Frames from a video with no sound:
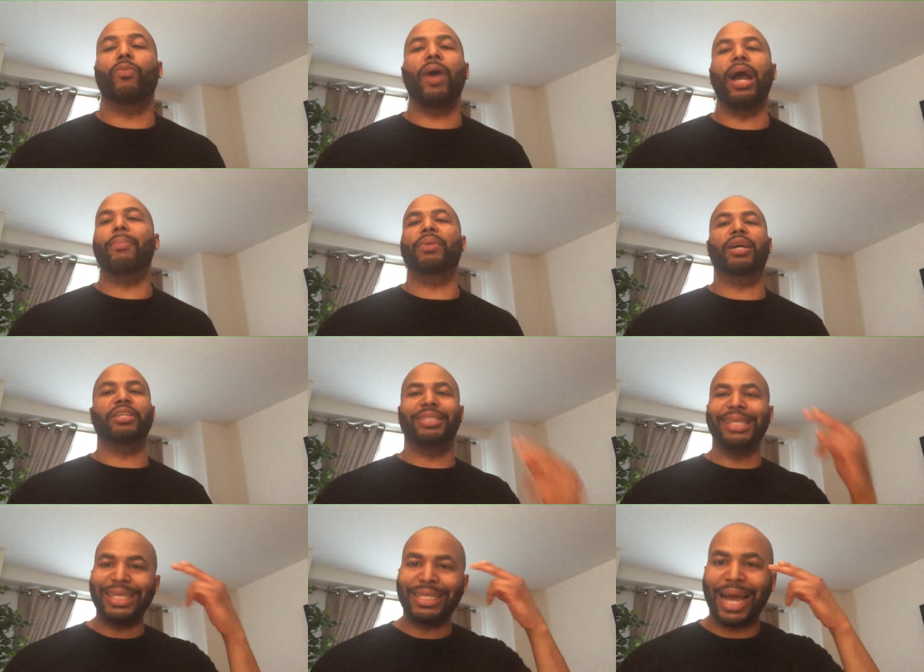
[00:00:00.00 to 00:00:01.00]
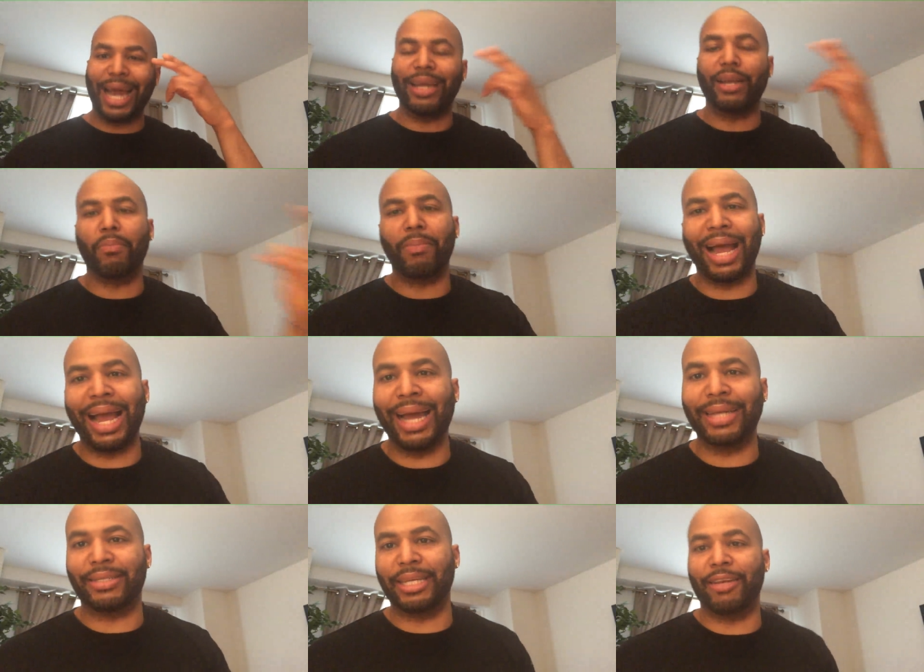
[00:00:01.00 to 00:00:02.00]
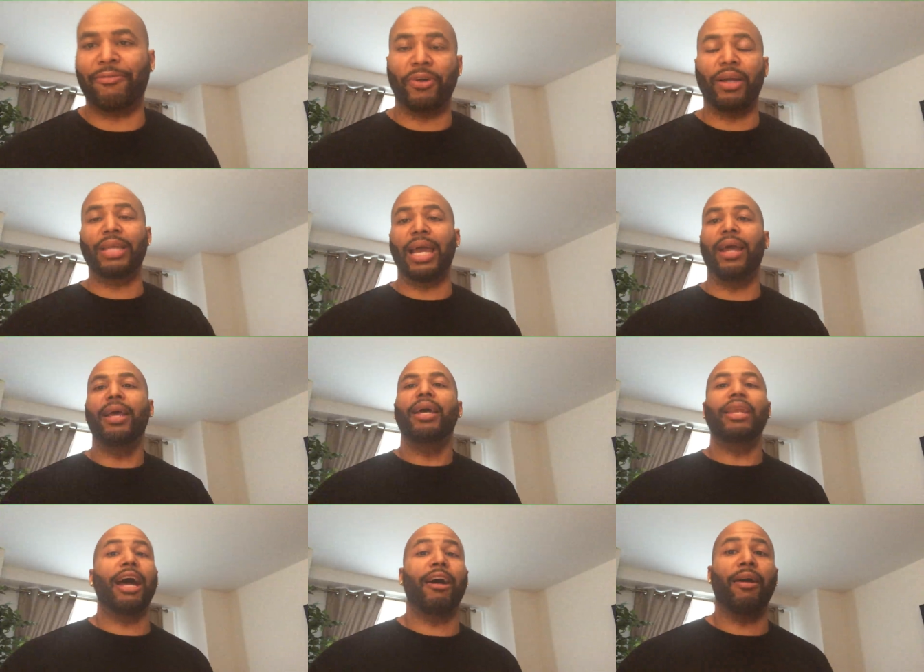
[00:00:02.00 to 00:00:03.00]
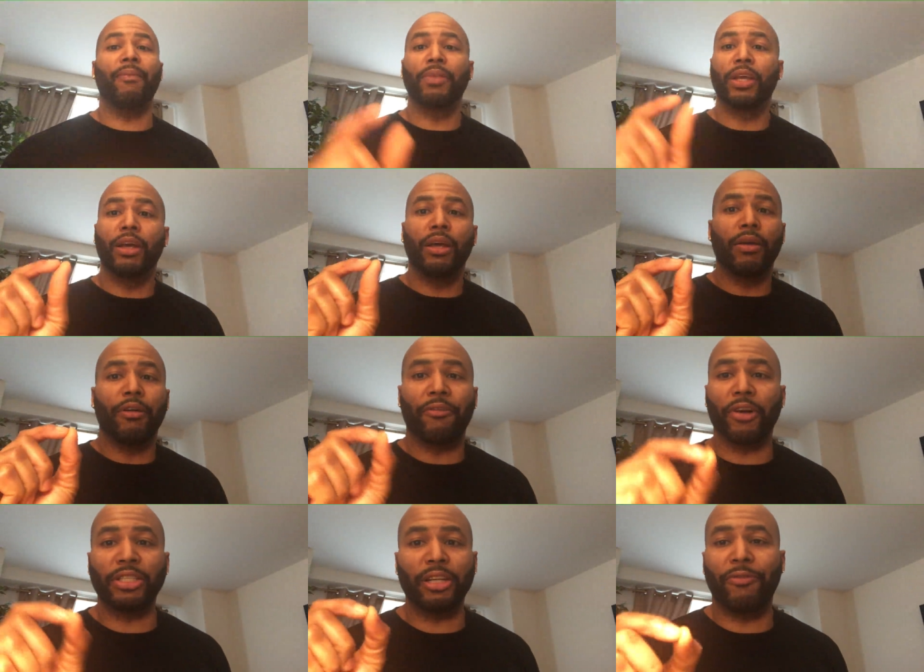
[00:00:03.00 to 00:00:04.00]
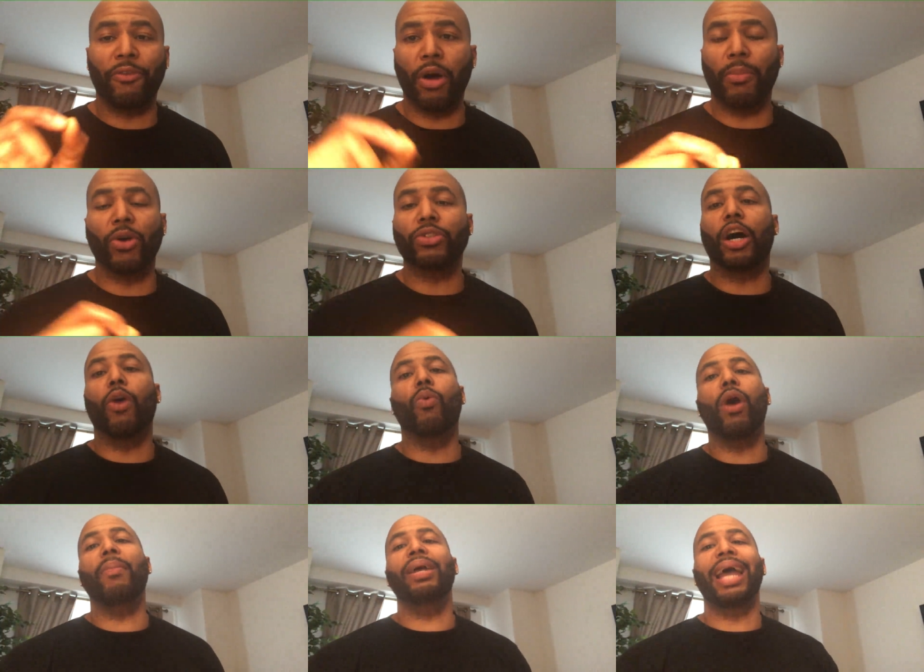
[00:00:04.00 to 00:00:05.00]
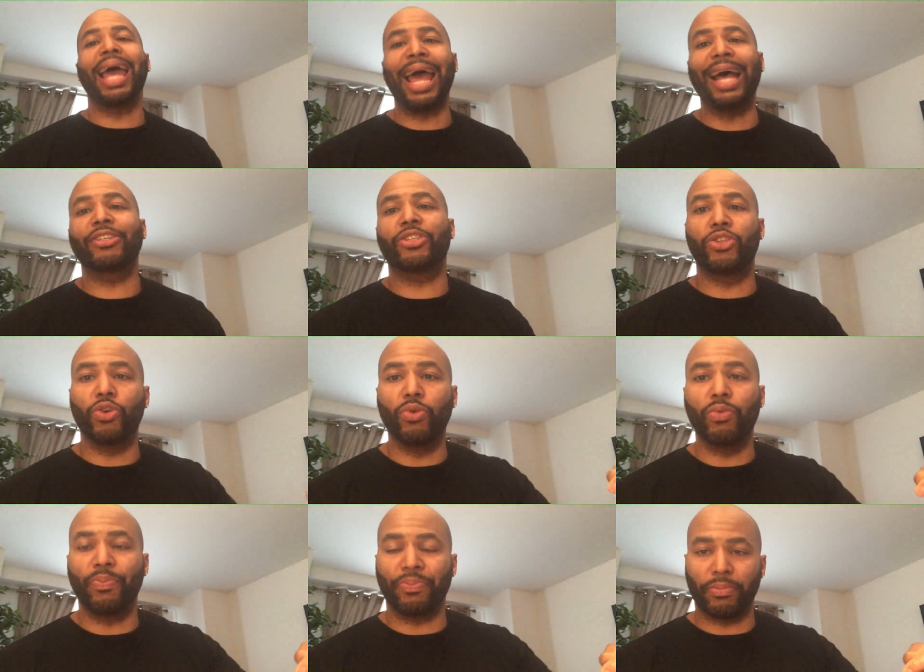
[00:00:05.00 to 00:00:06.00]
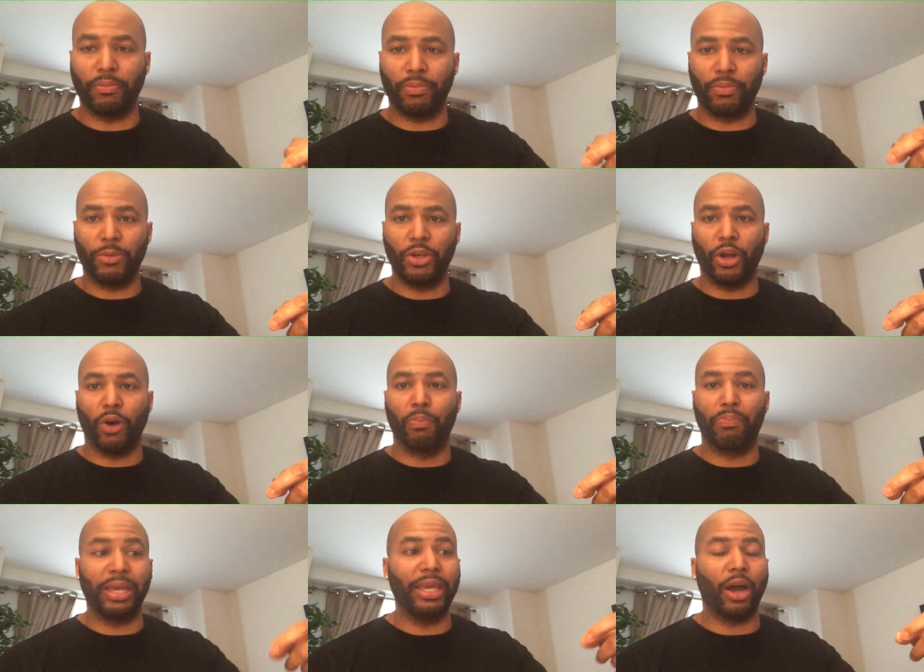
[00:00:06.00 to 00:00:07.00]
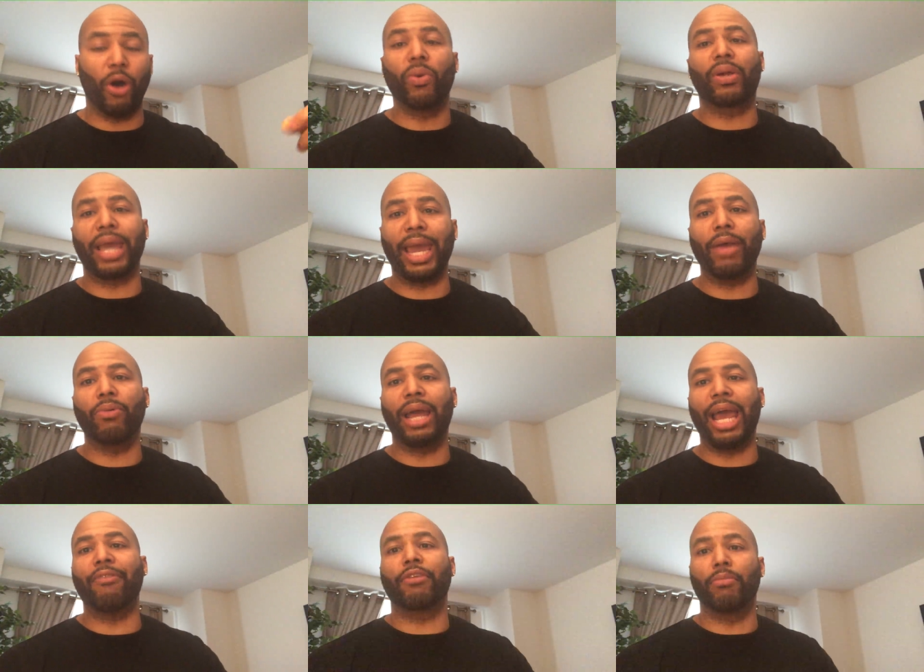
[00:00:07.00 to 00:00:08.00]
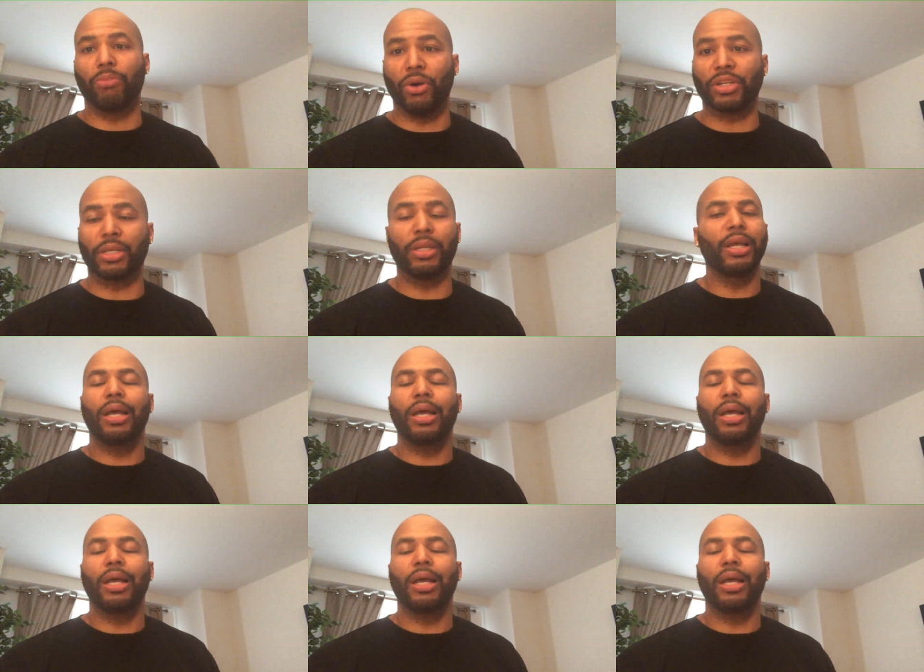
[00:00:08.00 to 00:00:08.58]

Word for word: Why? Because she's not in the mindset for that. Now, first and foremost, a woman has to, you know, be okay with having an abortion.